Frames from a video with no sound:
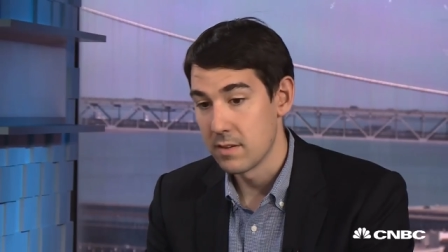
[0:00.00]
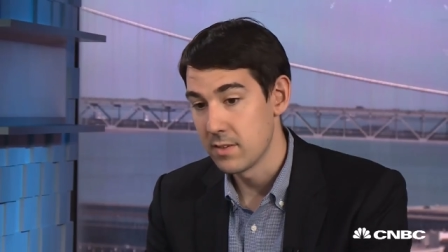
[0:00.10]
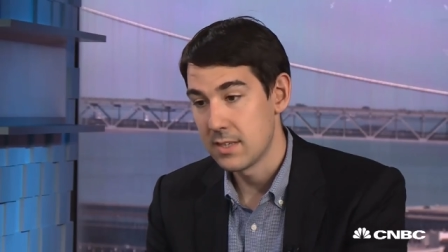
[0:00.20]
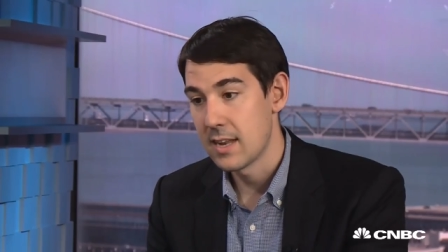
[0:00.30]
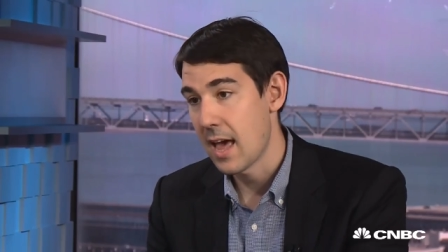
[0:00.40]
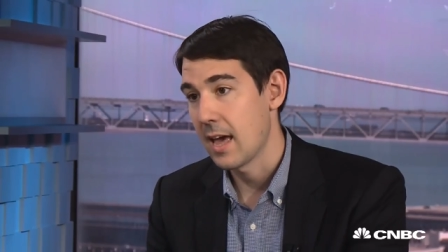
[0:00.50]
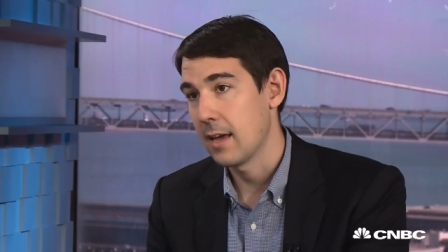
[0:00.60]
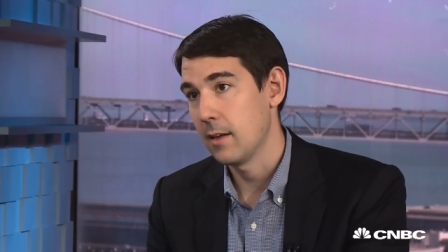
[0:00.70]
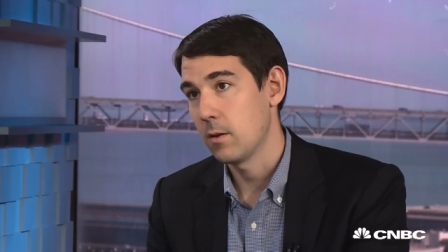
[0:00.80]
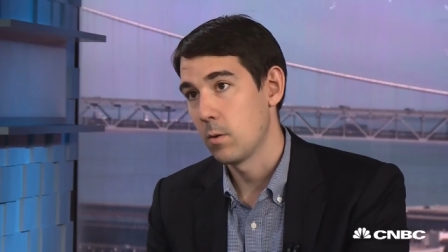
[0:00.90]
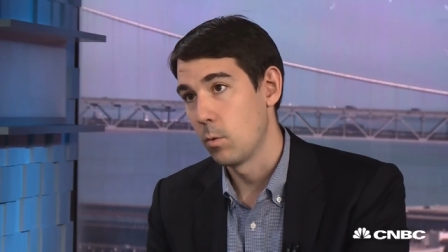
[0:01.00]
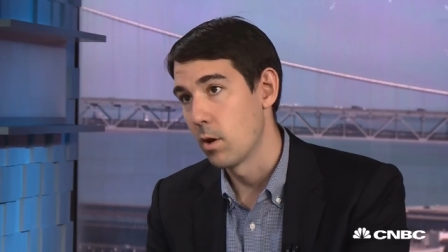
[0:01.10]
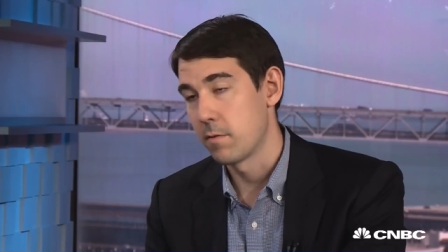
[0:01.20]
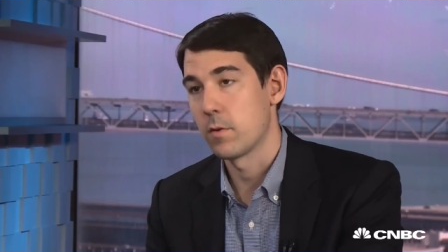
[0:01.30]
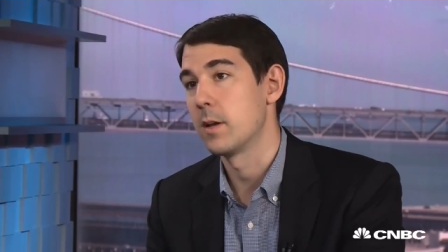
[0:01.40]
even today, who
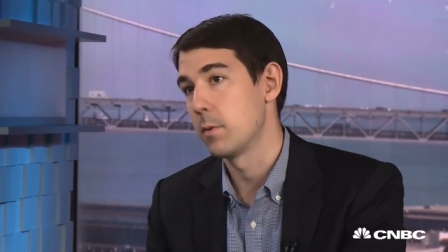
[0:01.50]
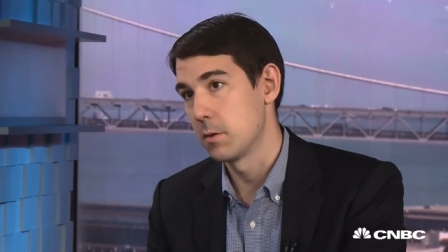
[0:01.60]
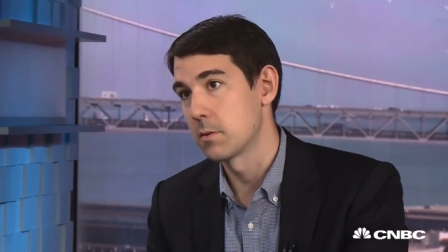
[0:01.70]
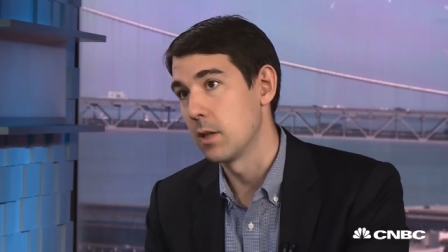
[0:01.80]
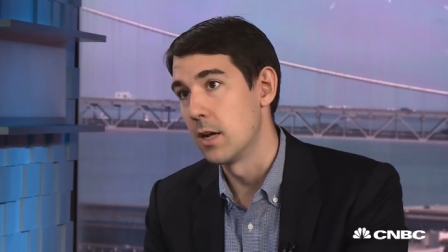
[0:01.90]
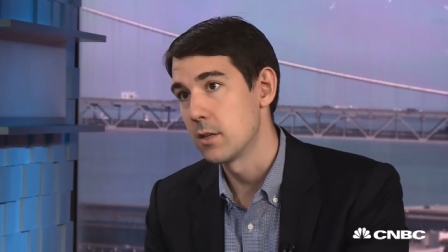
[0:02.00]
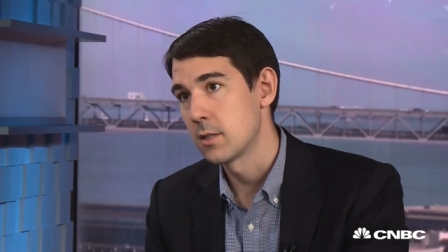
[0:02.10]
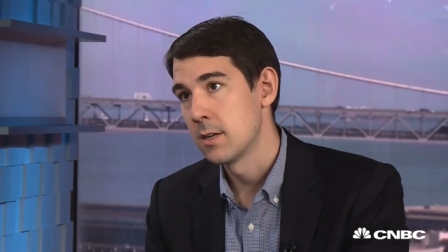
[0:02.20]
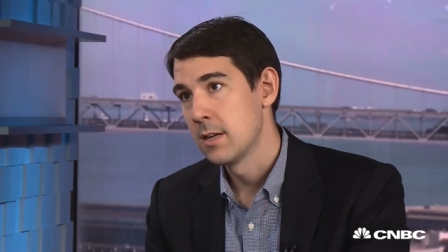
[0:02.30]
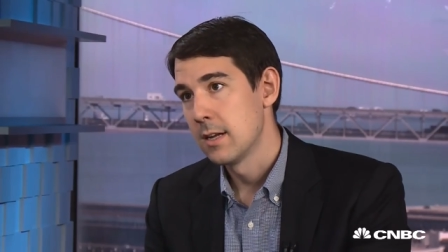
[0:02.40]
are on free and reduced lunch.